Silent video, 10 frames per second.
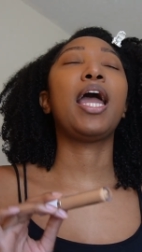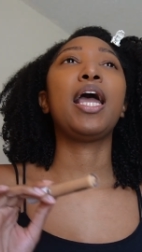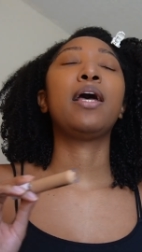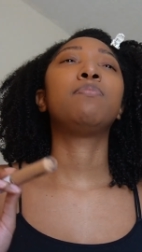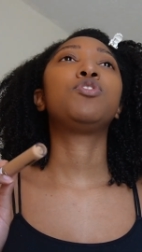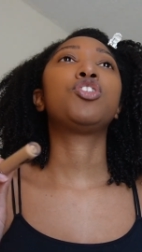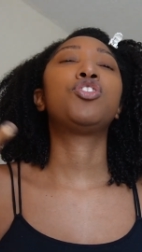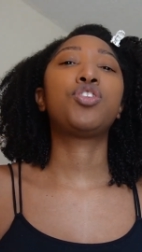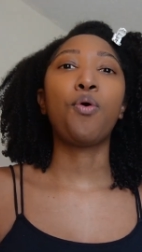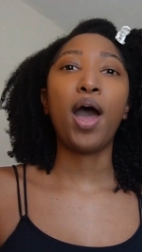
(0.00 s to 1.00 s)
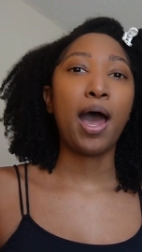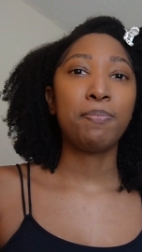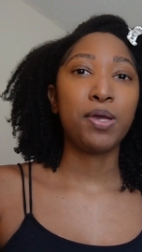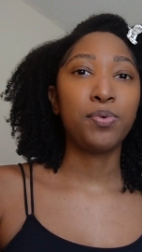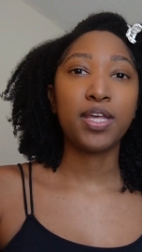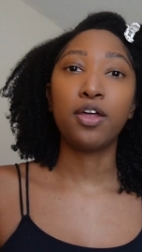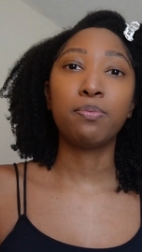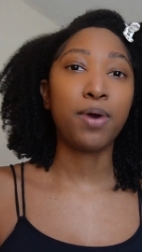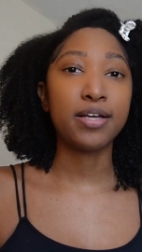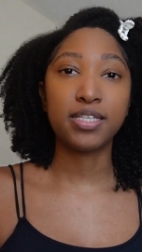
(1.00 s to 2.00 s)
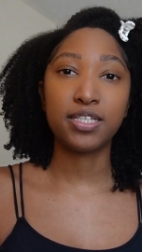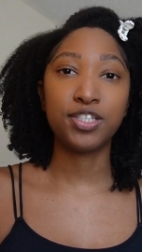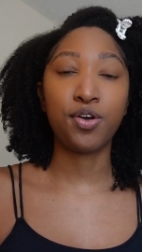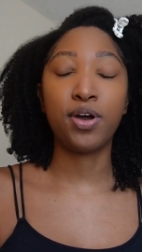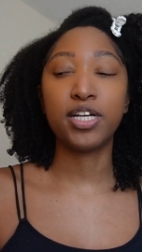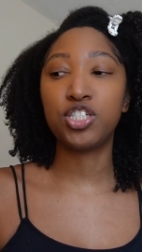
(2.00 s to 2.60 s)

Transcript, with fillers: am just so happy with how the process is going.